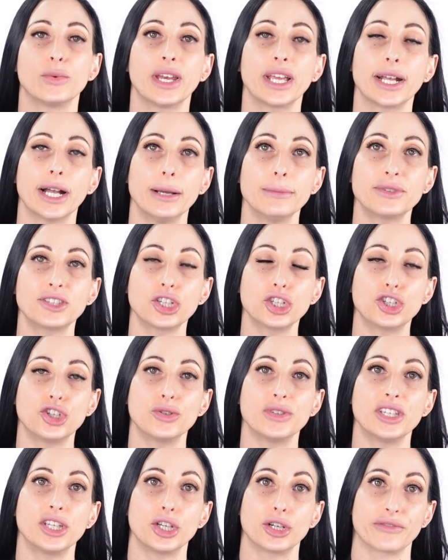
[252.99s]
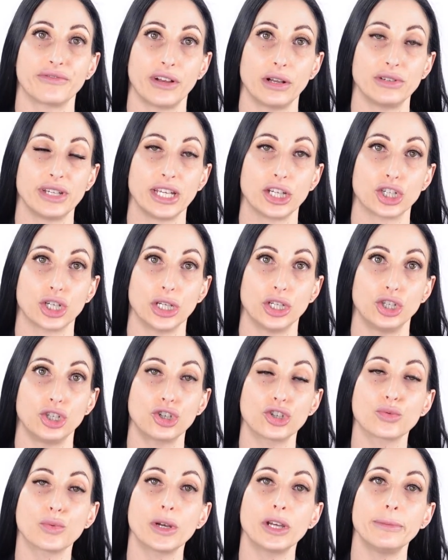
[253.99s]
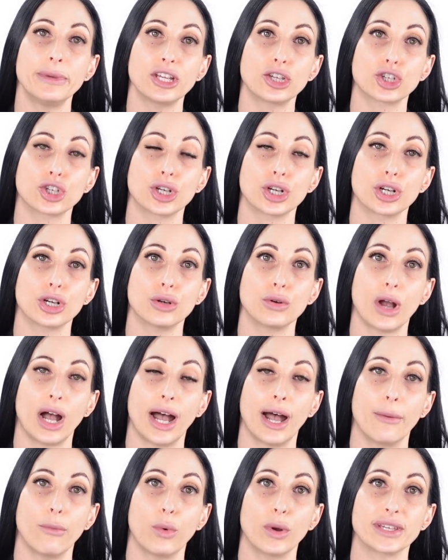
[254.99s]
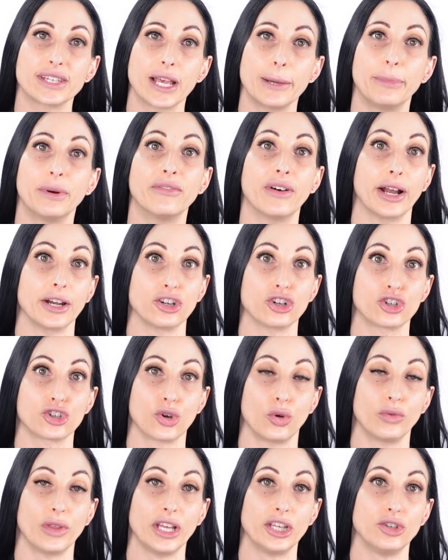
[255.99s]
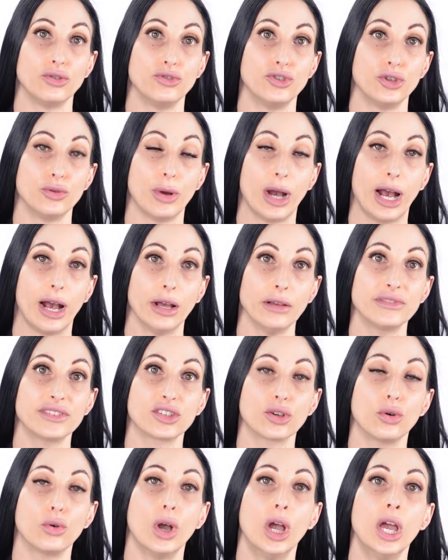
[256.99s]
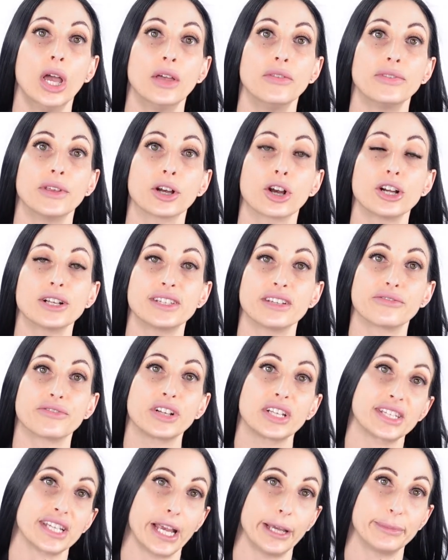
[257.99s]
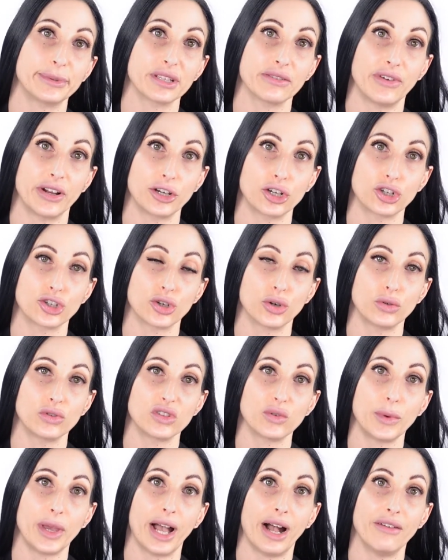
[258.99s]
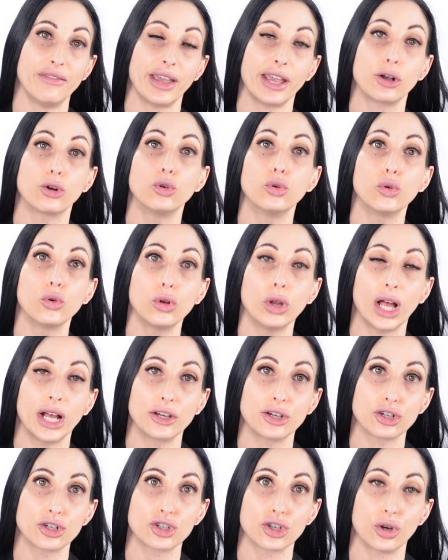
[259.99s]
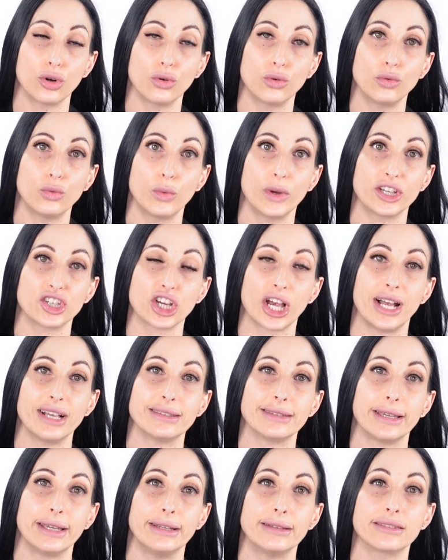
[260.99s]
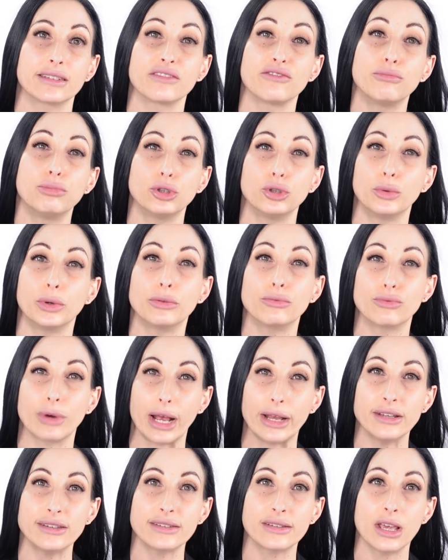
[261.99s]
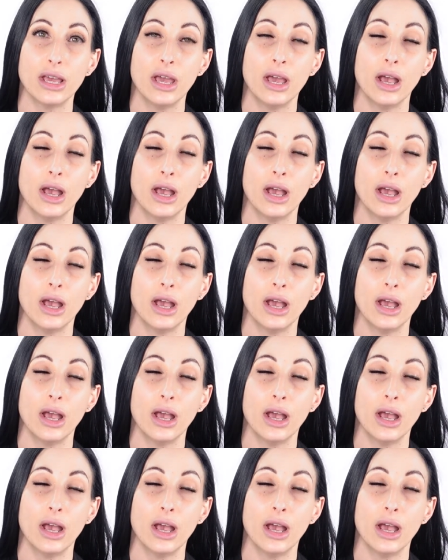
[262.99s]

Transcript: when it comes to choosing your foundation, you just want to make sure what type of undertone that you do have. So there are different types of undertones. We have a cool undertone, which has hints of blue and red.